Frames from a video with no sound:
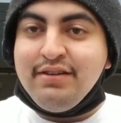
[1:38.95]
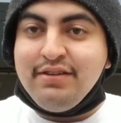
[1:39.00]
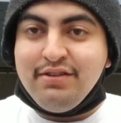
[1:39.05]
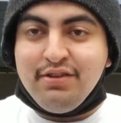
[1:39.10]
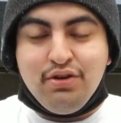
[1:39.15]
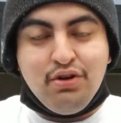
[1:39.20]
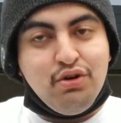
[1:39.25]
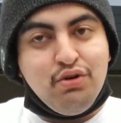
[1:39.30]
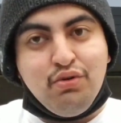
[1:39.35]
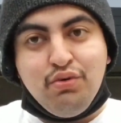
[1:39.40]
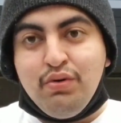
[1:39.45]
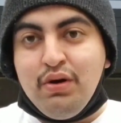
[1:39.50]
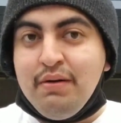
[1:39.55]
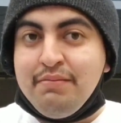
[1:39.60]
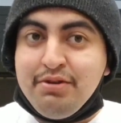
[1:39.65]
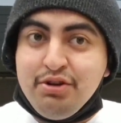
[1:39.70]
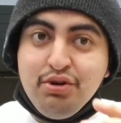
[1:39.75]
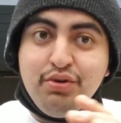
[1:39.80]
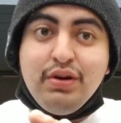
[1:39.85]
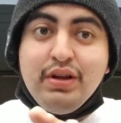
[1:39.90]
So
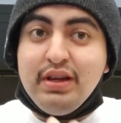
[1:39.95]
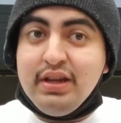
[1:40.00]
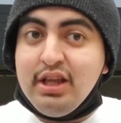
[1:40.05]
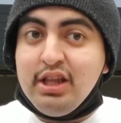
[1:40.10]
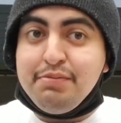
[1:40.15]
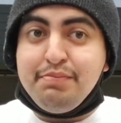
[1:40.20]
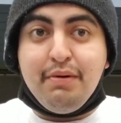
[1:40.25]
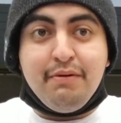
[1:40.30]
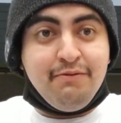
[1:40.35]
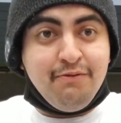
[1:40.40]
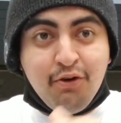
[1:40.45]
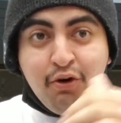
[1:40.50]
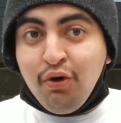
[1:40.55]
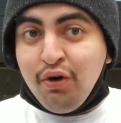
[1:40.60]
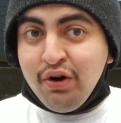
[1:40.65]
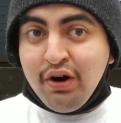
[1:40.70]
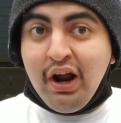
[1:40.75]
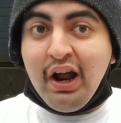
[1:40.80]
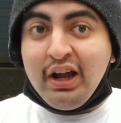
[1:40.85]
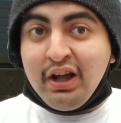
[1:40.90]
I'm doing this
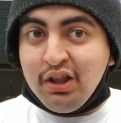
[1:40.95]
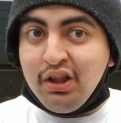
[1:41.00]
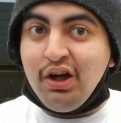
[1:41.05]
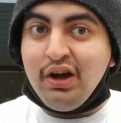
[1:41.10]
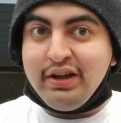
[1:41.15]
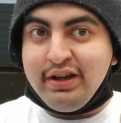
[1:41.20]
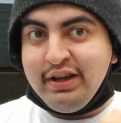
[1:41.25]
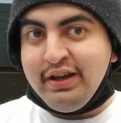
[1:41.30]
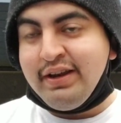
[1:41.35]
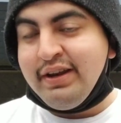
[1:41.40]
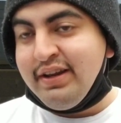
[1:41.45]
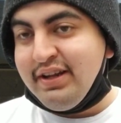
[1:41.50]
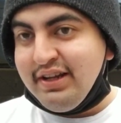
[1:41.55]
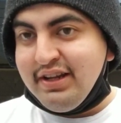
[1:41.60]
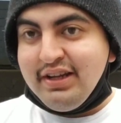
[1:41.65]
before I clock in.